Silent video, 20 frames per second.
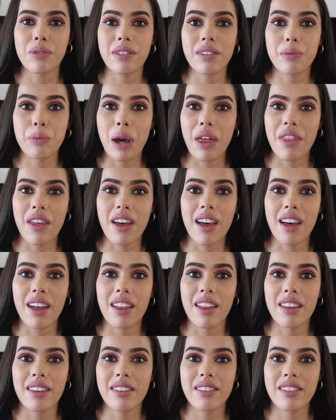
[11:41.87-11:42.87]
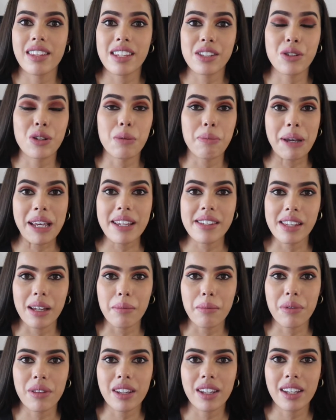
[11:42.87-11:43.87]
whether this could be
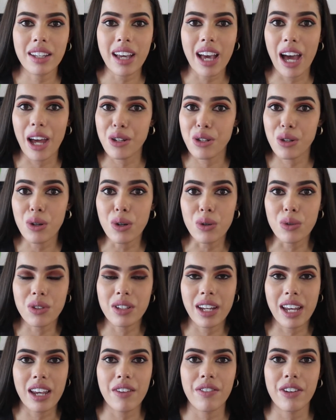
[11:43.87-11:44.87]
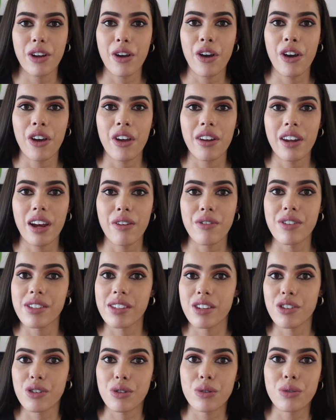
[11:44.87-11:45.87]
something at all, to even earn a
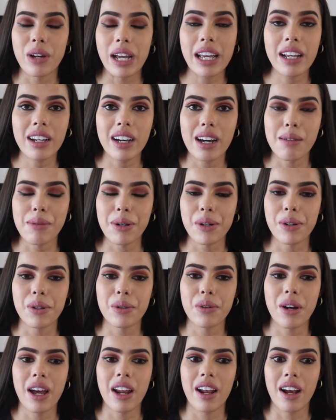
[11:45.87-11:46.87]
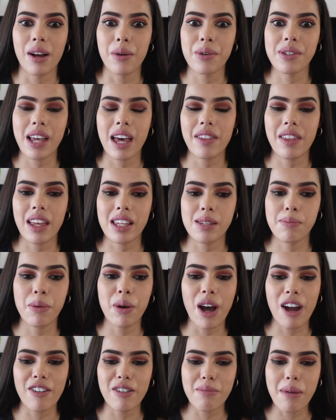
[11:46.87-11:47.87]
residual income at all. And I was at that spot.
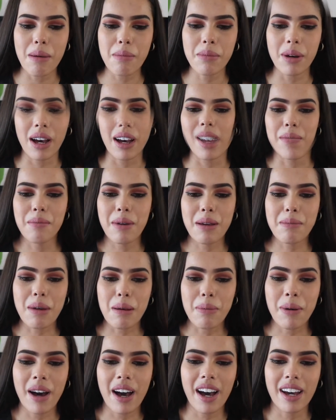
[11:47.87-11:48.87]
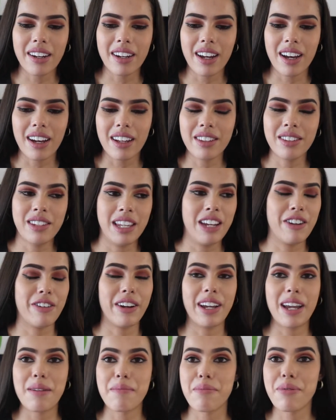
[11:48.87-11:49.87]
I remember me and my partner, here I
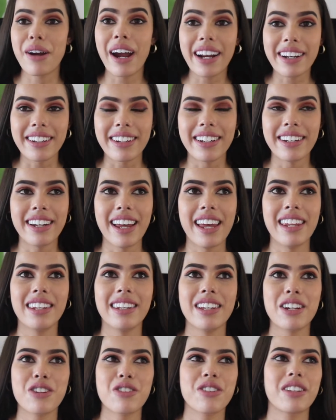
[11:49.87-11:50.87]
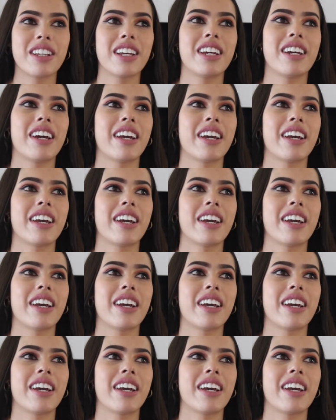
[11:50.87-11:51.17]
am pregnant, and literally,